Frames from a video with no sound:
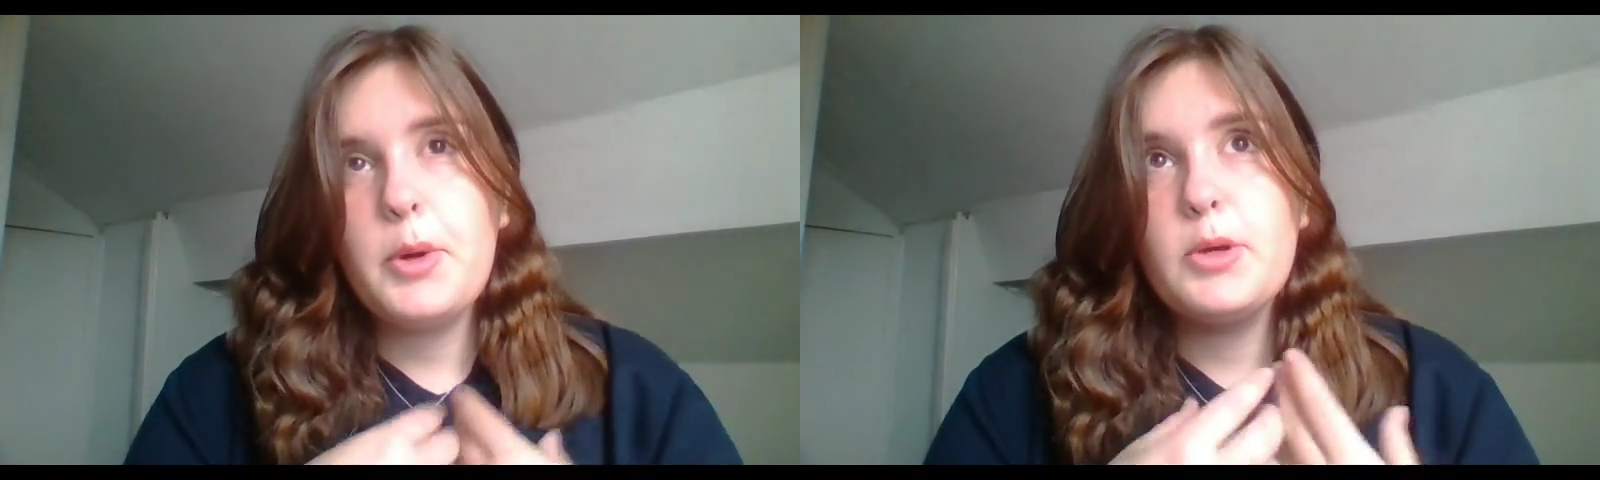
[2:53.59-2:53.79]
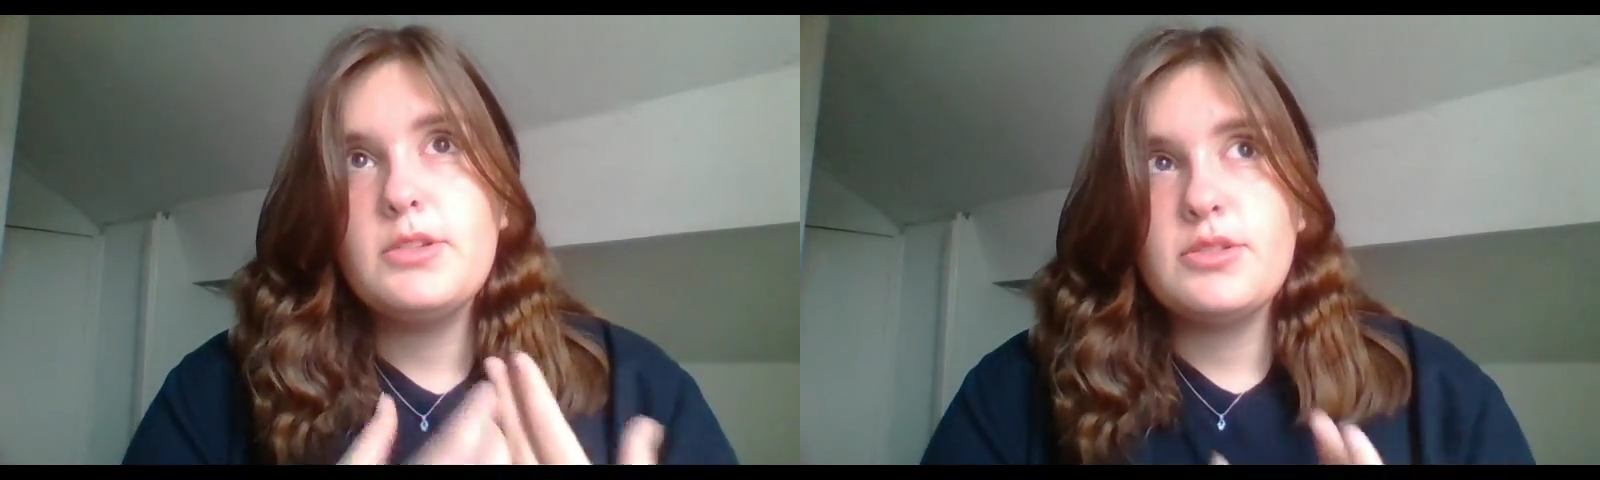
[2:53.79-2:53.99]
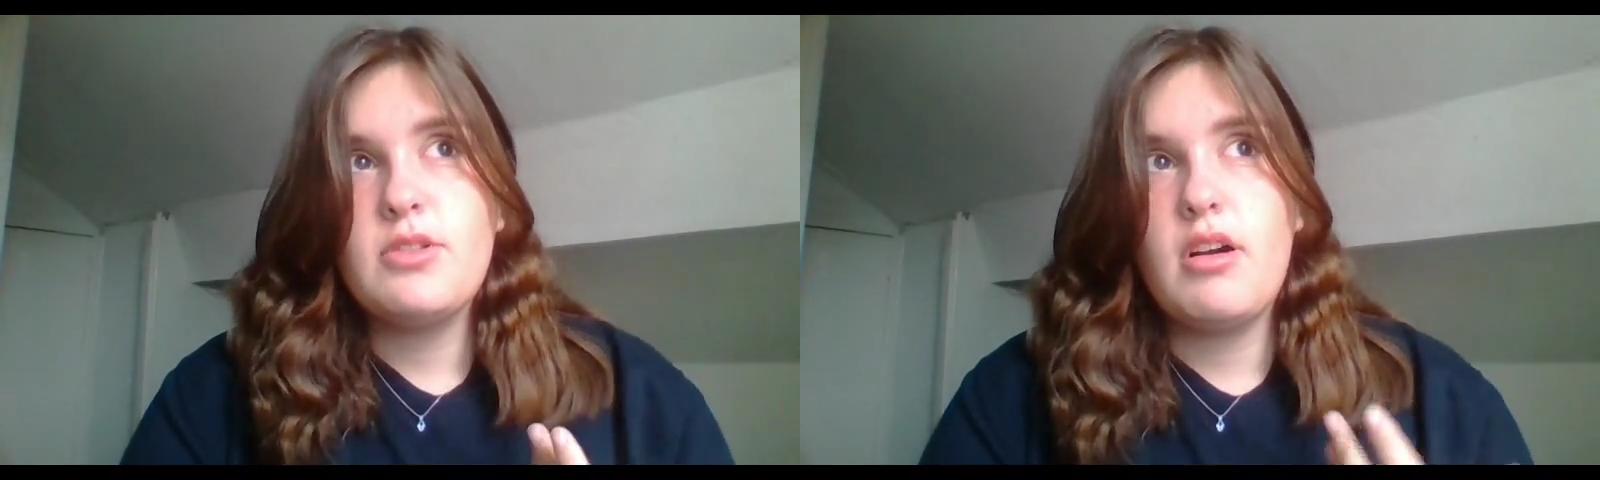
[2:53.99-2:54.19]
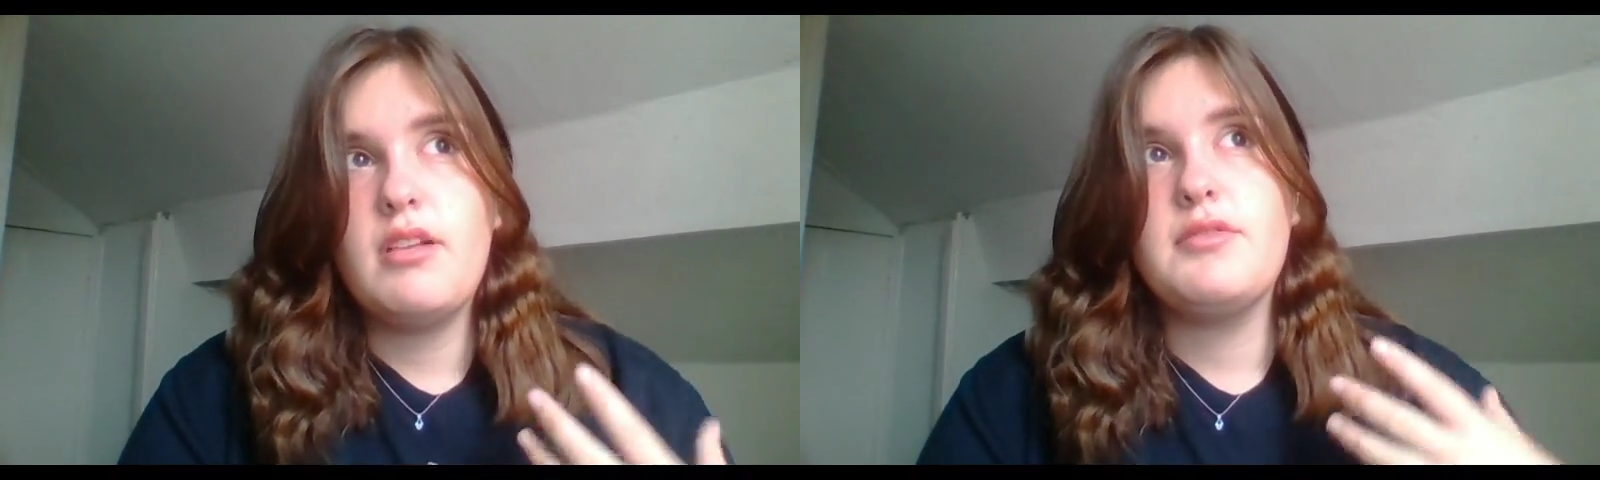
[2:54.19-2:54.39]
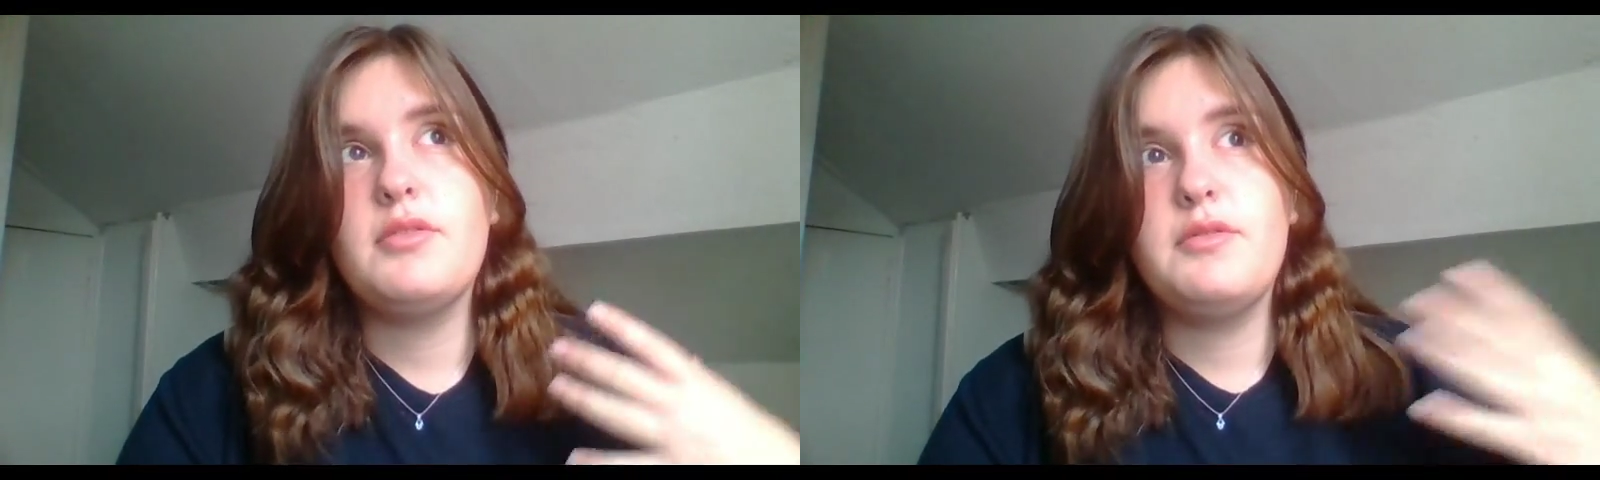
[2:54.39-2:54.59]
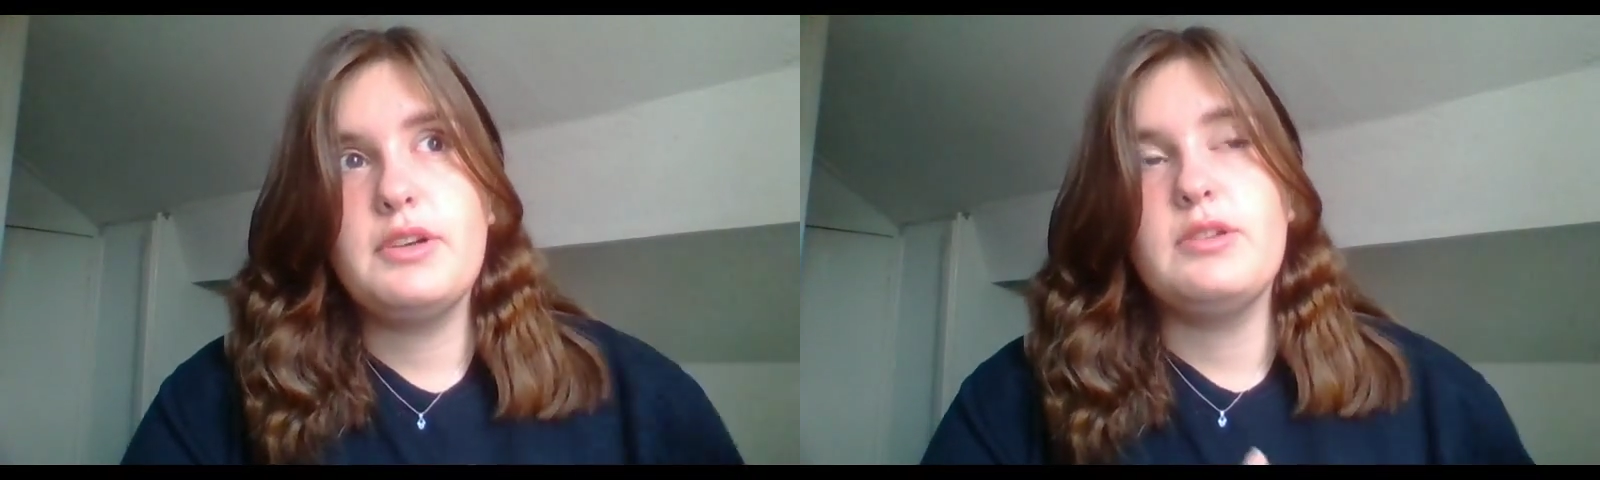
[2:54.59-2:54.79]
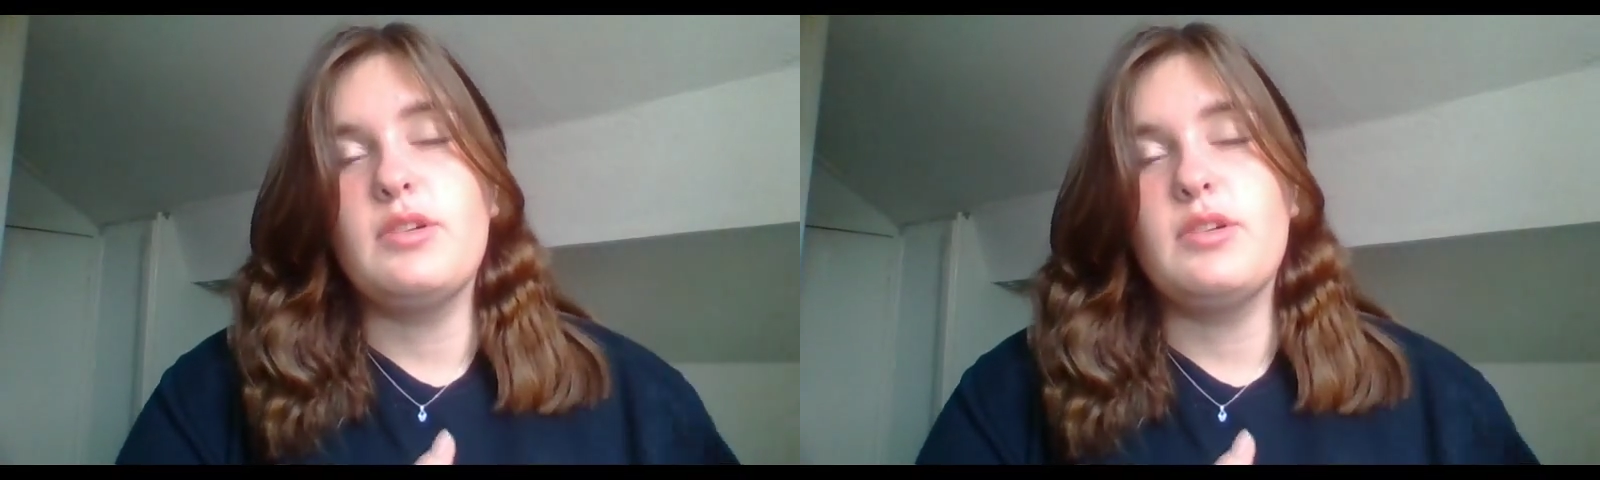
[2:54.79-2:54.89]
who do not fulfill